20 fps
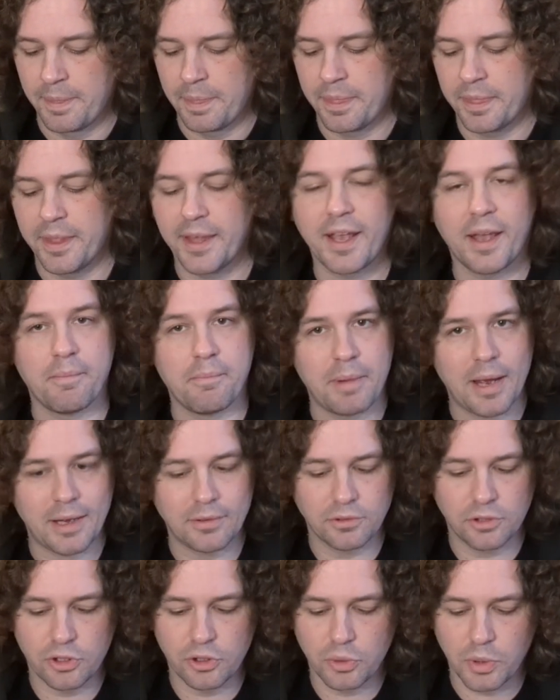They get
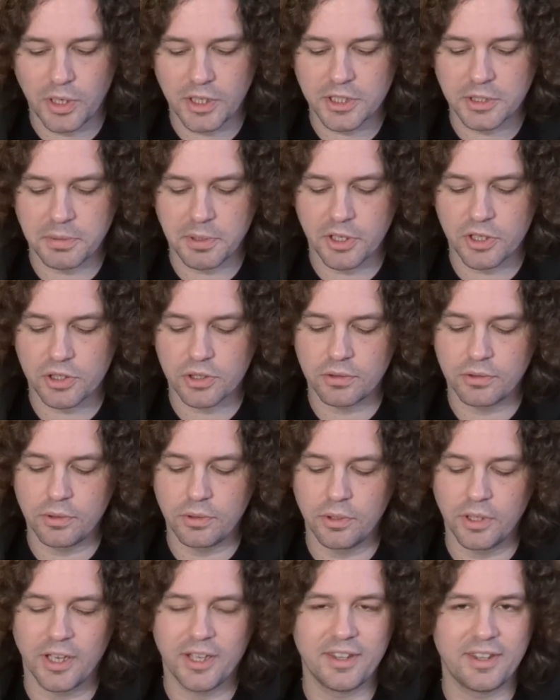Mountain Dweller Special
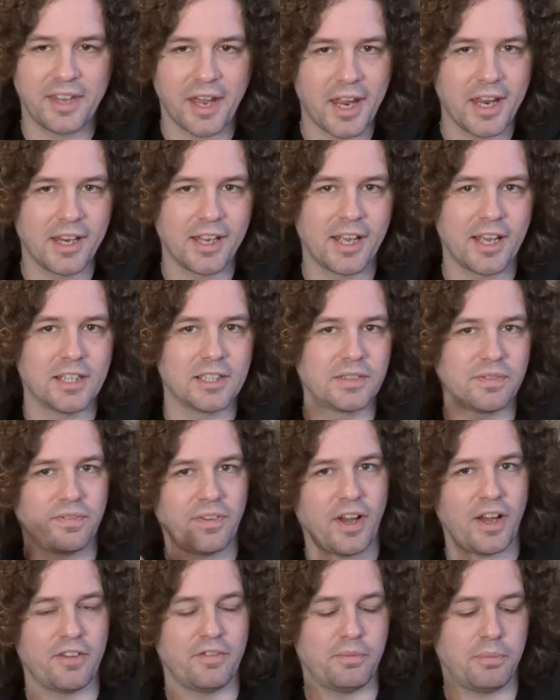Rule, and Dane gets
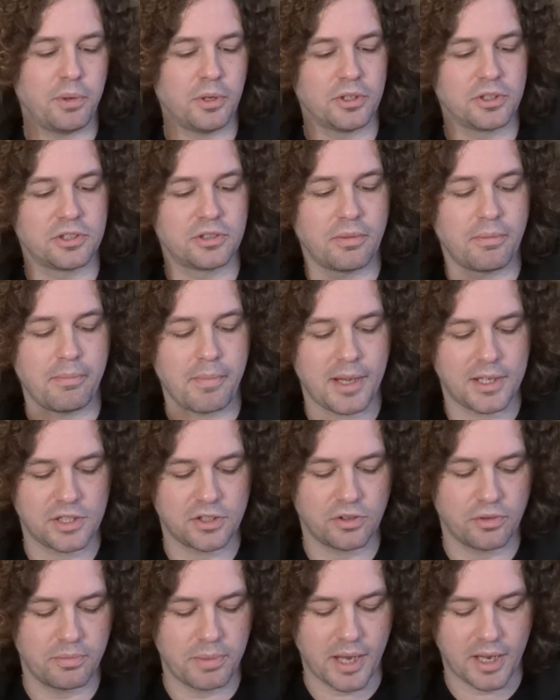5+
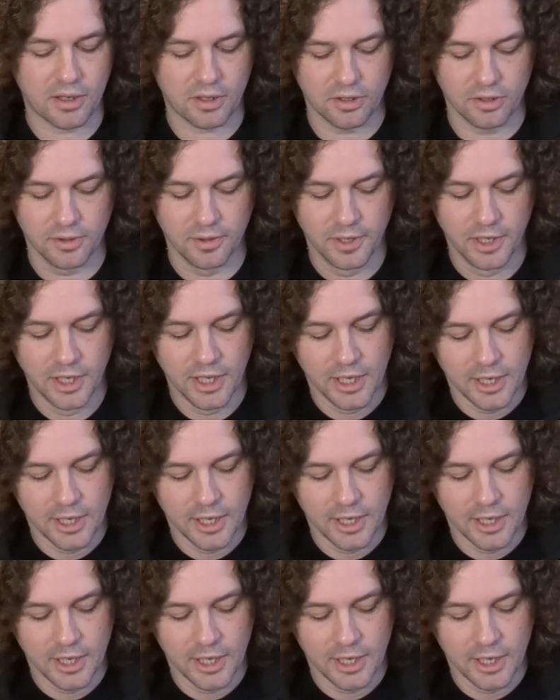Master of Battle.